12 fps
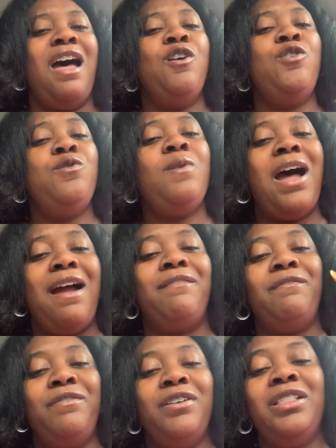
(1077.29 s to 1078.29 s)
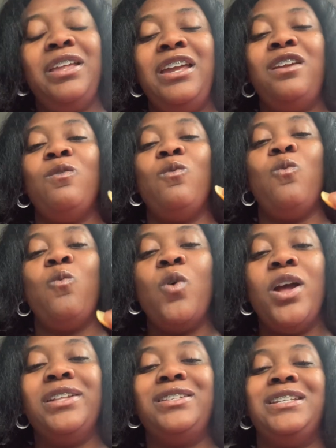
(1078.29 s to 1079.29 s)
who I really
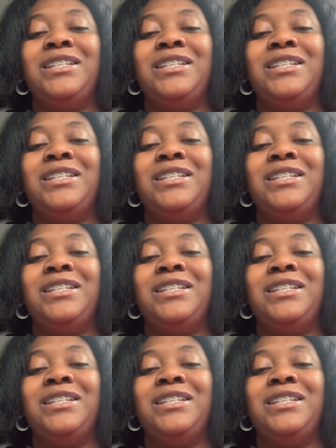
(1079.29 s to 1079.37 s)
want